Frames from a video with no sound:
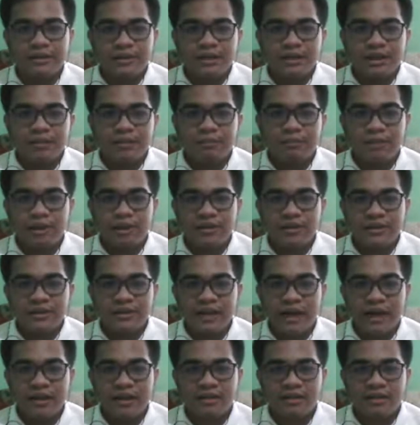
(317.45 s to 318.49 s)
Spars
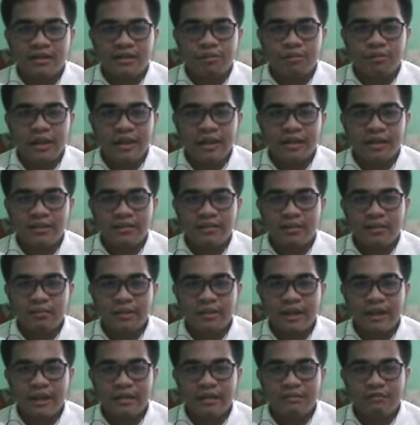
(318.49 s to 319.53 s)
handle the weight of the
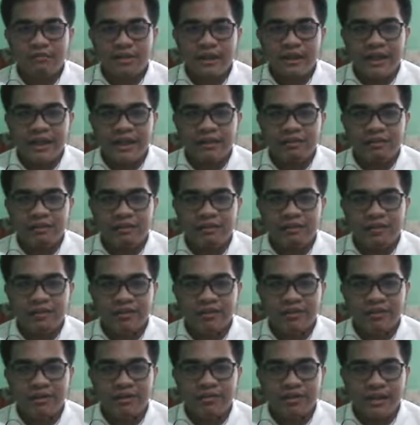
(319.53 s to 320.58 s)
wing when the aircraft is
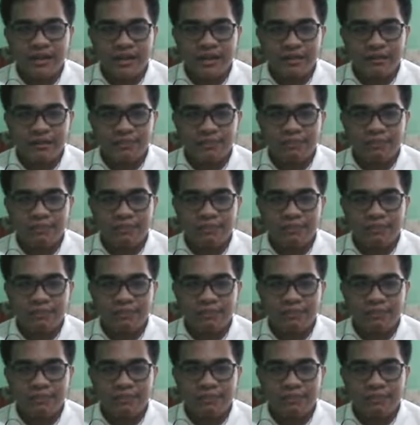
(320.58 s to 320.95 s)
grounded.